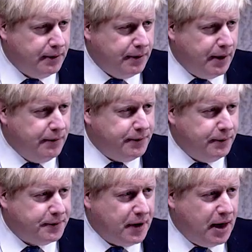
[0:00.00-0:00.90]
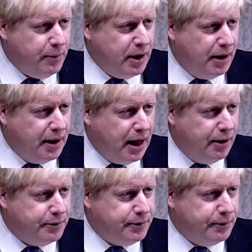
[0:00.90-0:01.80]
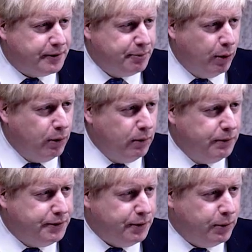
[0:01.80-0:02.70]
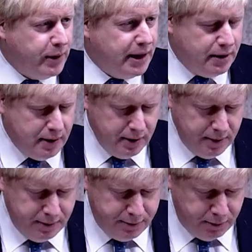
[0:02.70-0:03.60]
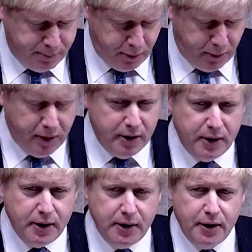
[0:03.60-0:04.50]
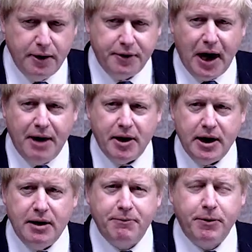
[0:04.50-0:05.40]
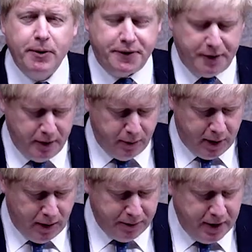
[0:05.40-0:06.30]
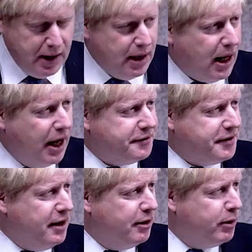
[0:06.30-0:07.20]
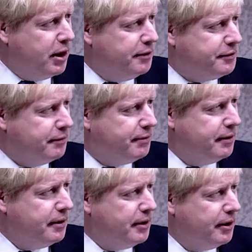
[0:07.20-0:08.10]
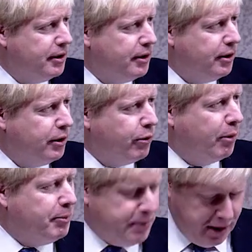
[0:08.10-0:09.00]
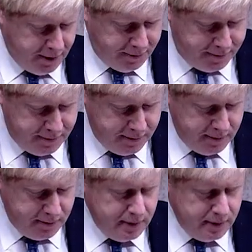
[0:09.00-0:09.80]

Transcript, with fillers: To those who say we are now too small, too weak, too poor to have any influence on the world, I say in the words of Robert Burns,